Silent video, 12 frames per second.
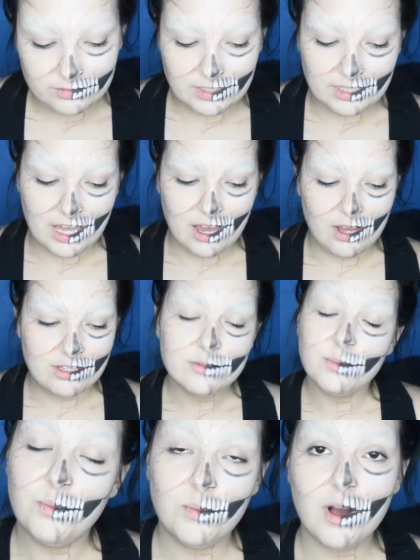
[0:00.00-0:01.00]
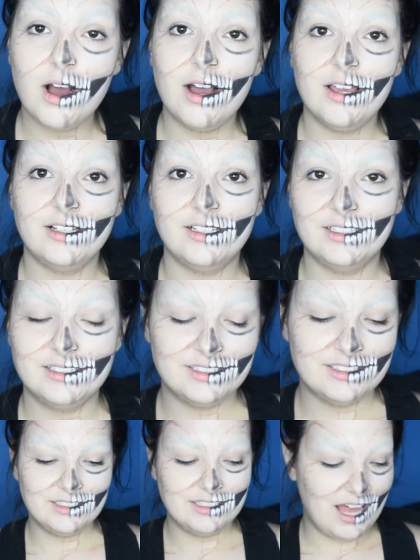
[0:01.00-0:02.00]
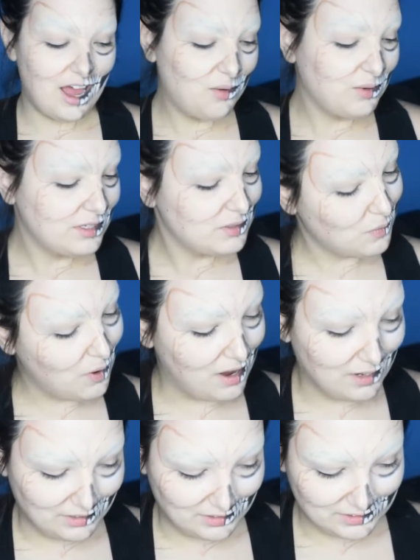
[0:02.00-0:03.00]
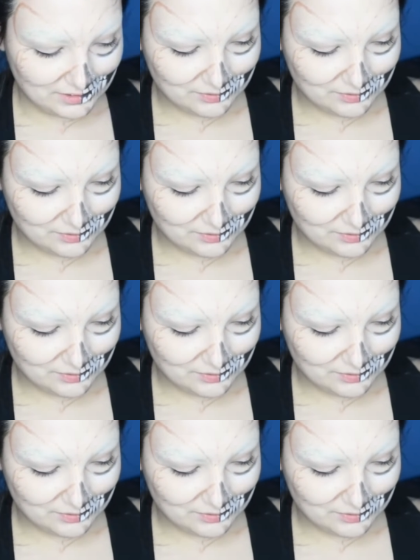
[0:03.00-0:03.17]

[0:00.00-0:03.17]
That's wild. That one's wild.